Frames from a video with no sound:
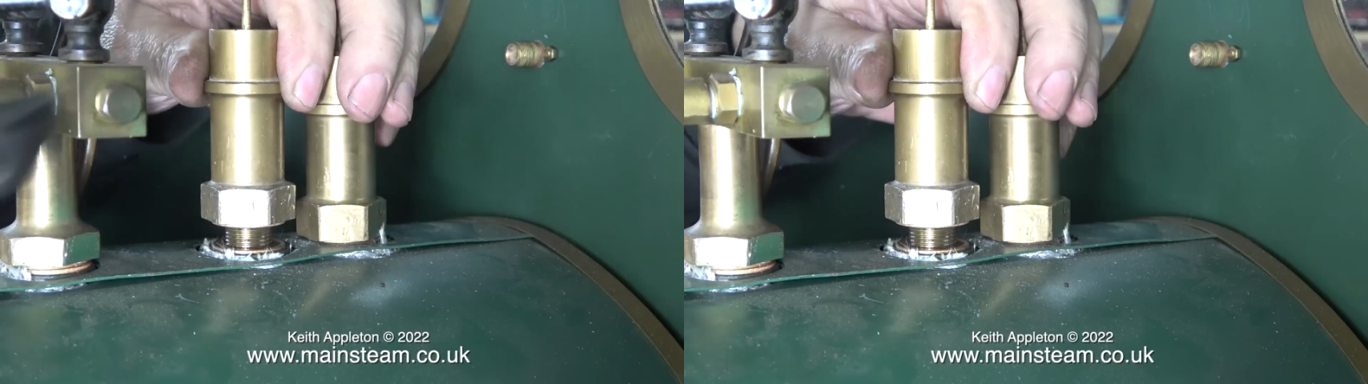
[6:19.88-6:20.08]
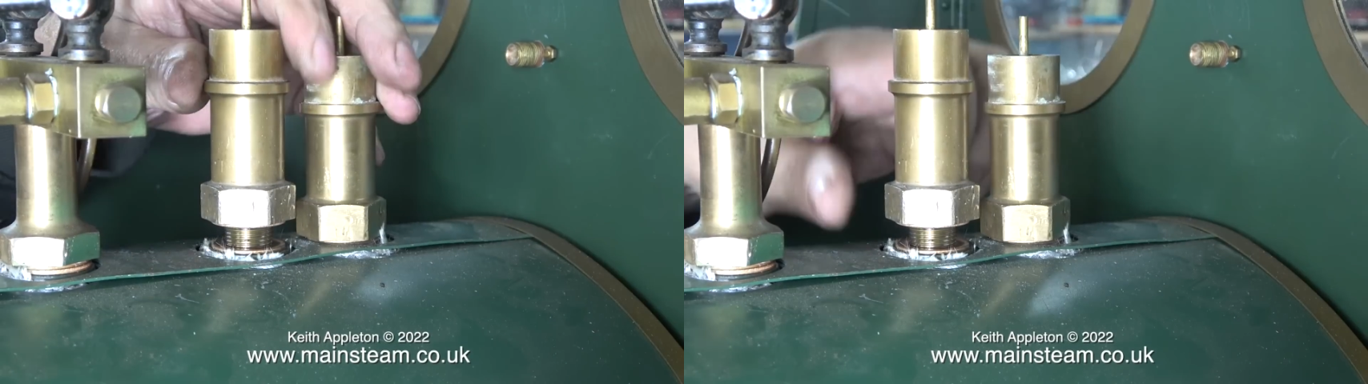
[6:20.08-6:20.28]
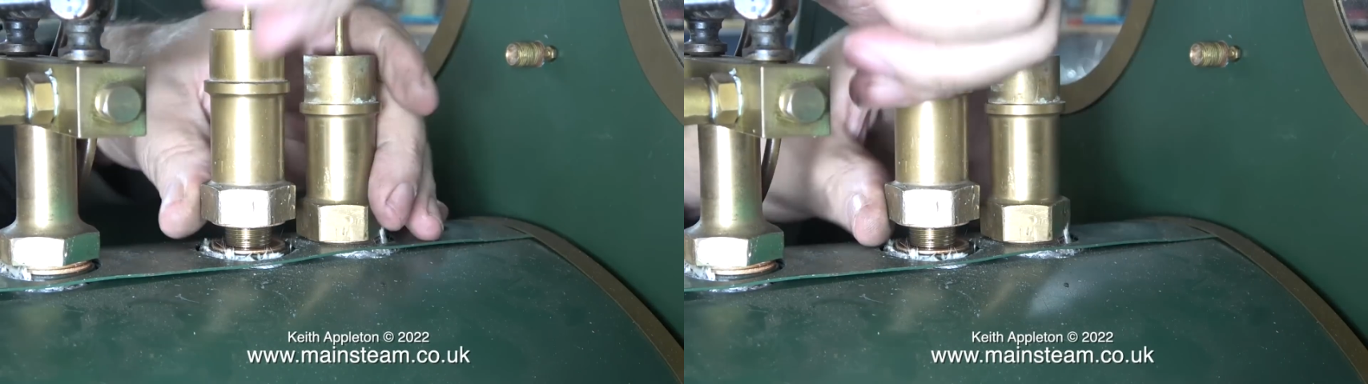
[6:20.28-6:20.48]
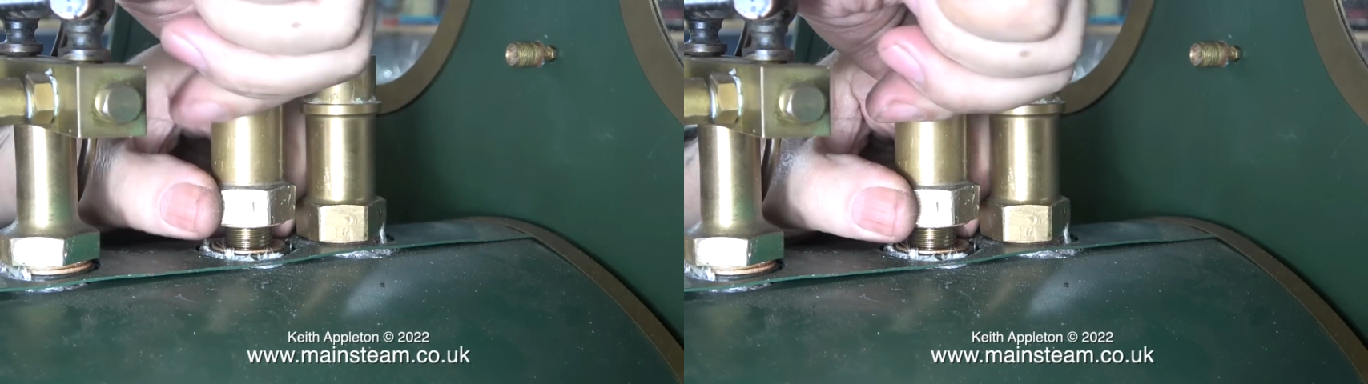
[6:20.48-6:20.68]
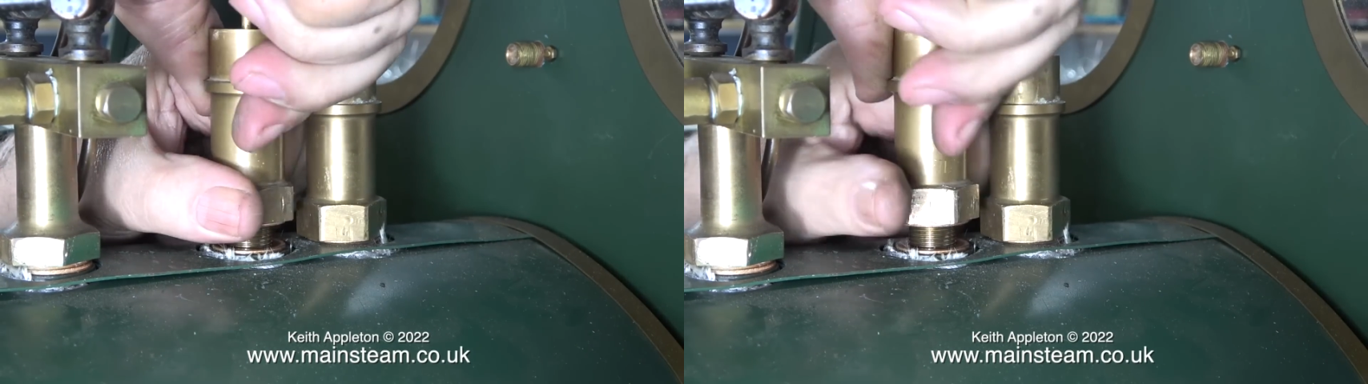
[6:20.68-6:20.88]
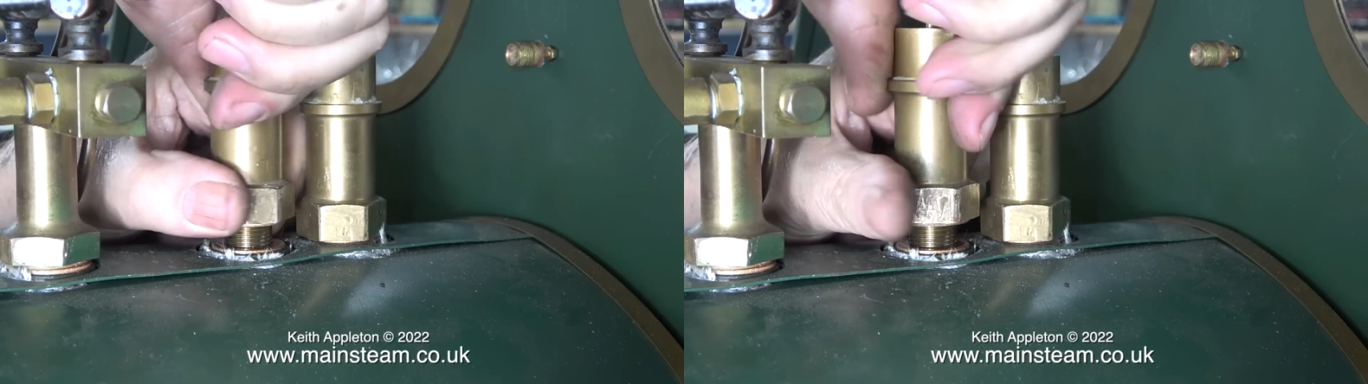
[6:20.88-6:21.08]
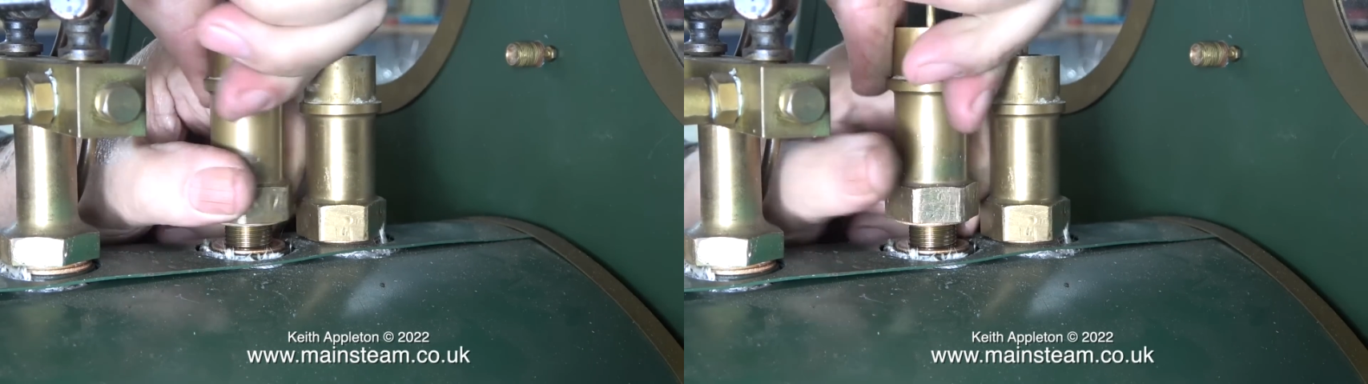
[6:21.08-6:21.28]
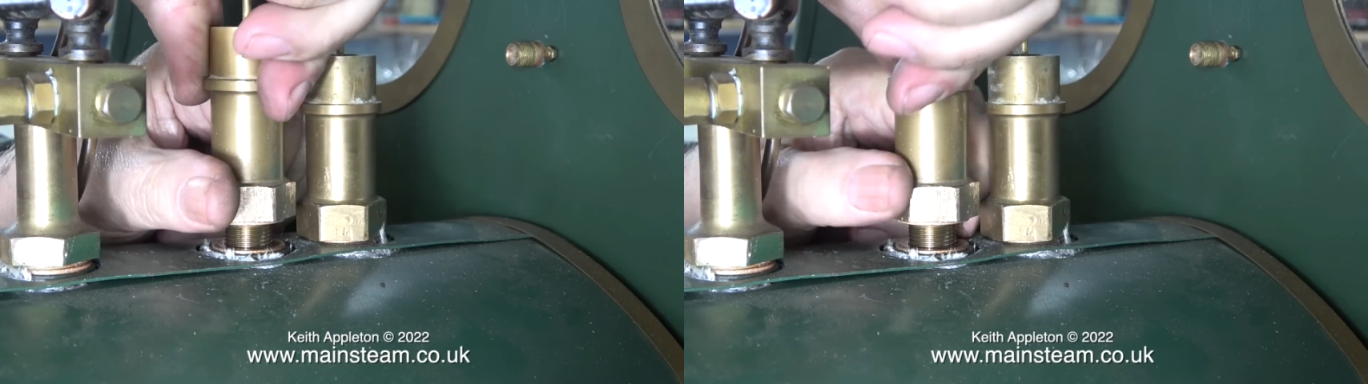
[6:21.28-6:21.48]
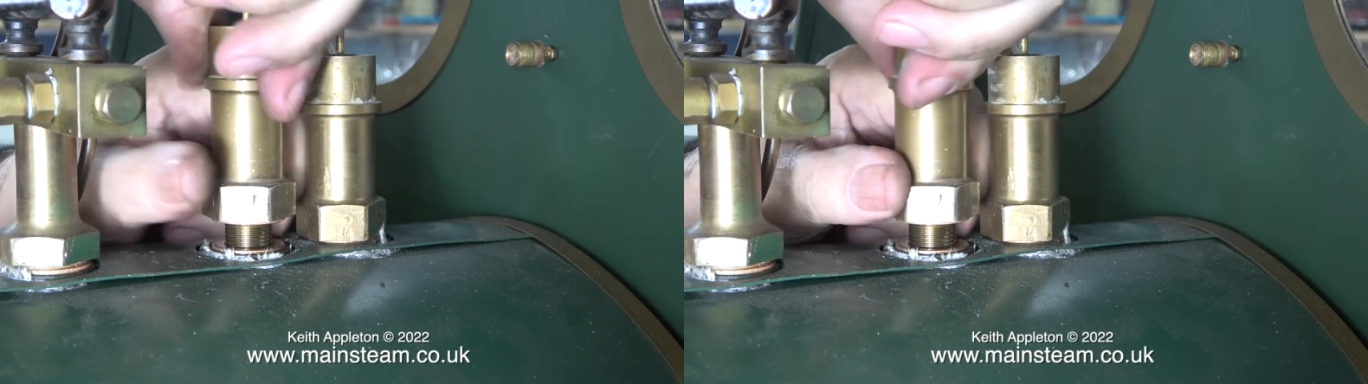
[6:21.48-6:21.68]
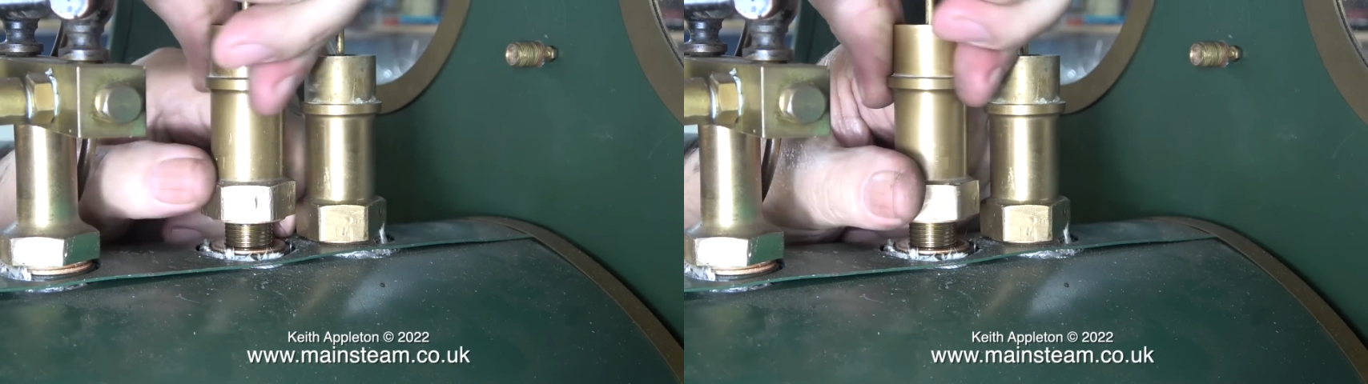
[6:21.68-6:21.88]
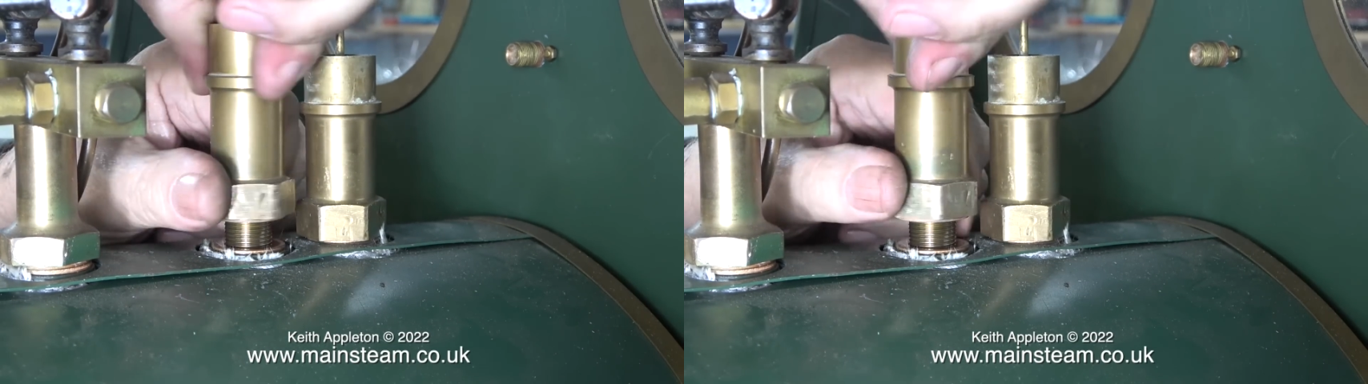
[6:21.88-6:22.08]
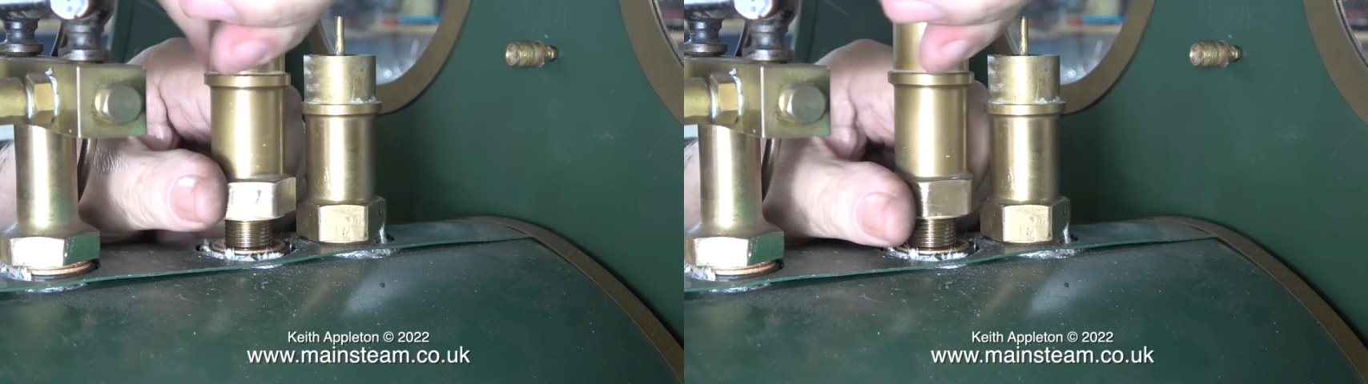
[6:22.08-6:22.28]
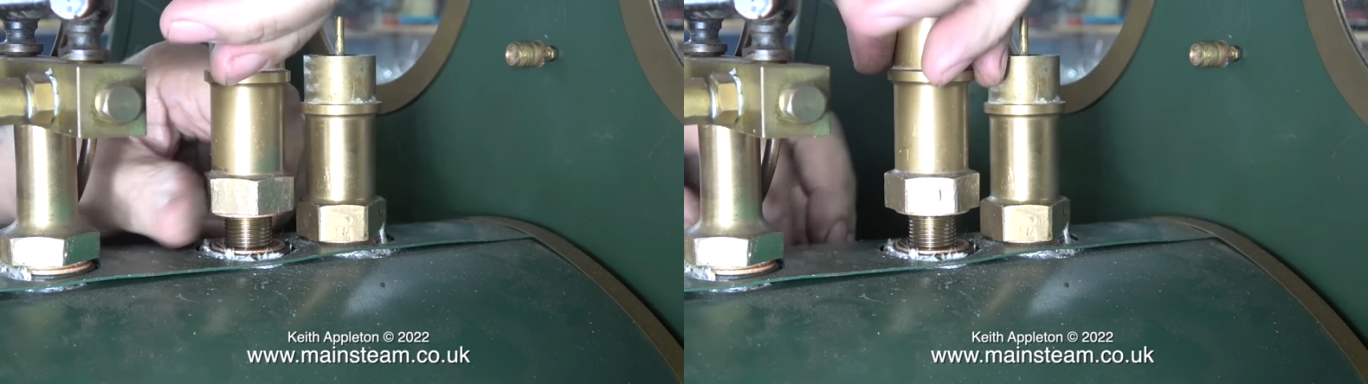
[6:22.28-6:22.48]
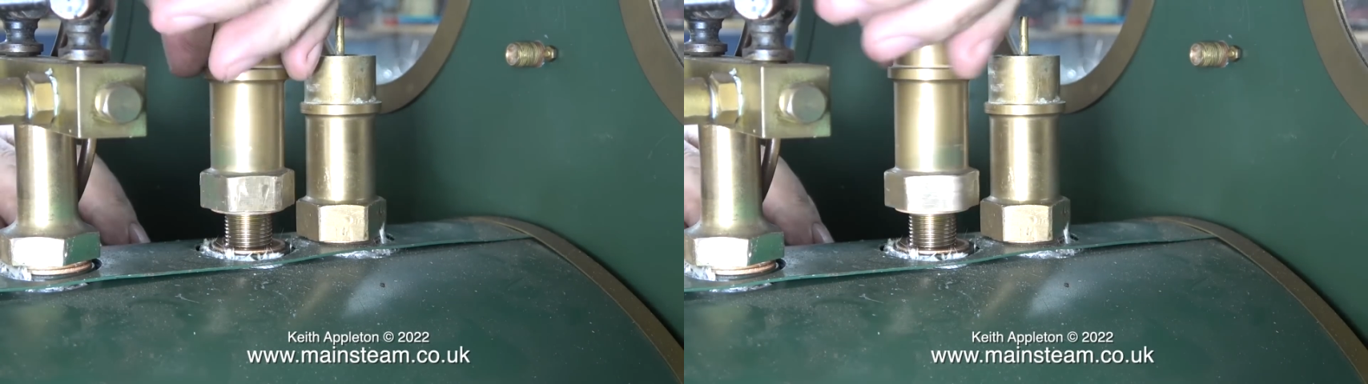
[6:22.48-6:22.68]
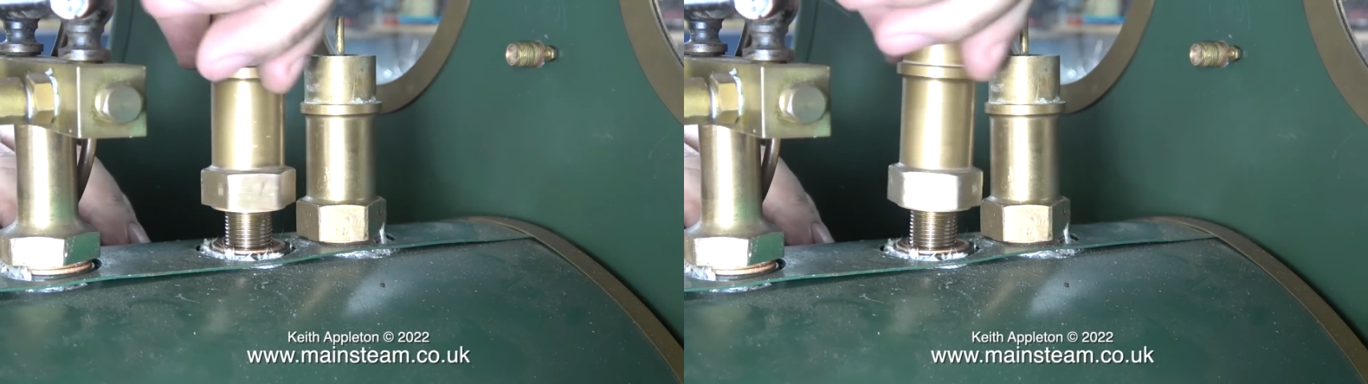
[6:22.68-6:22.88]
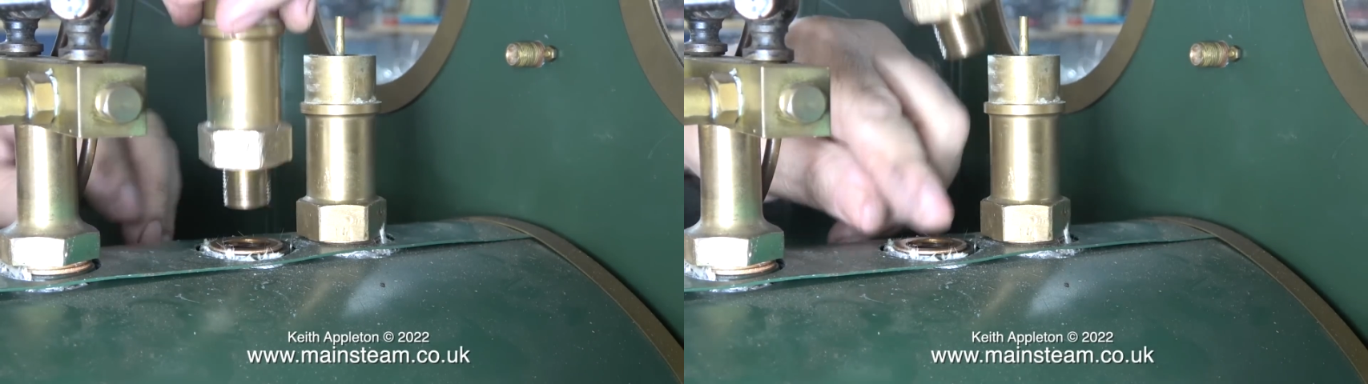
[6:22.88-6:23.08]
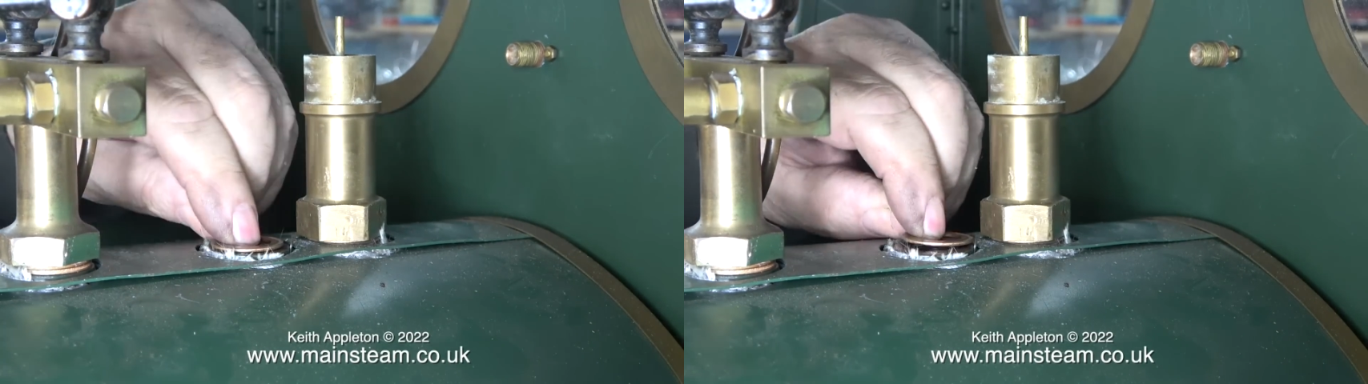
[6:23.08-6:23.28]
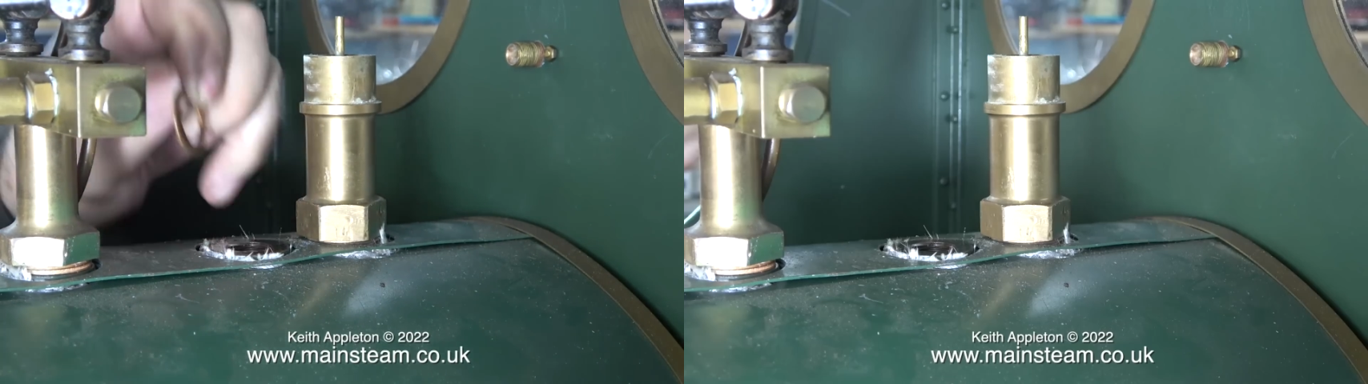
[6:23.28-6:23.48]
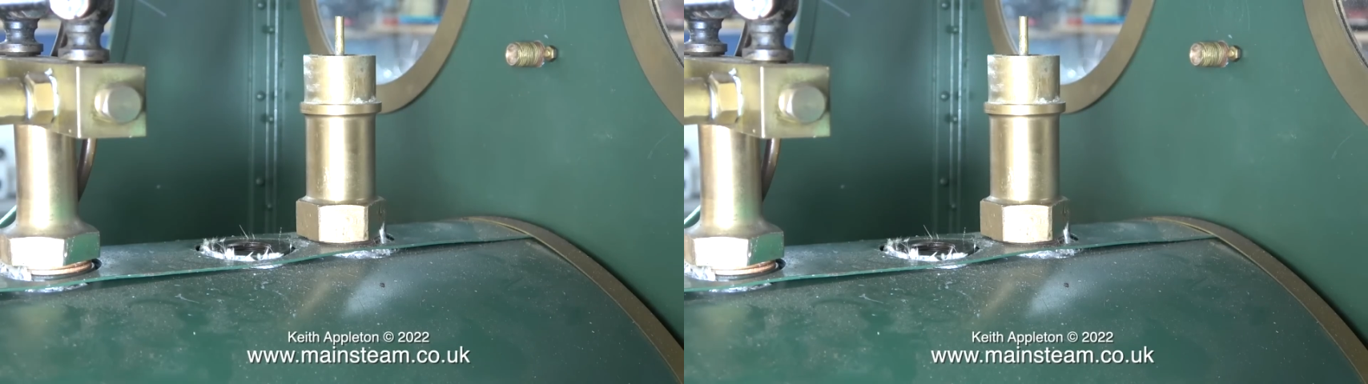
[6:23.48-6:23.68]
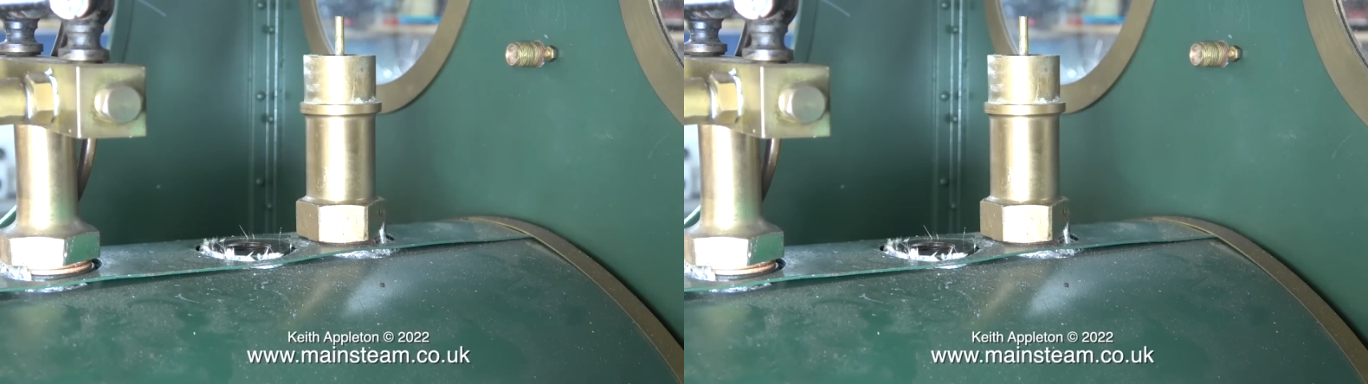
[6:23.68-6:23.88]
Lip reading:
No face is visible, so there are no lips to read.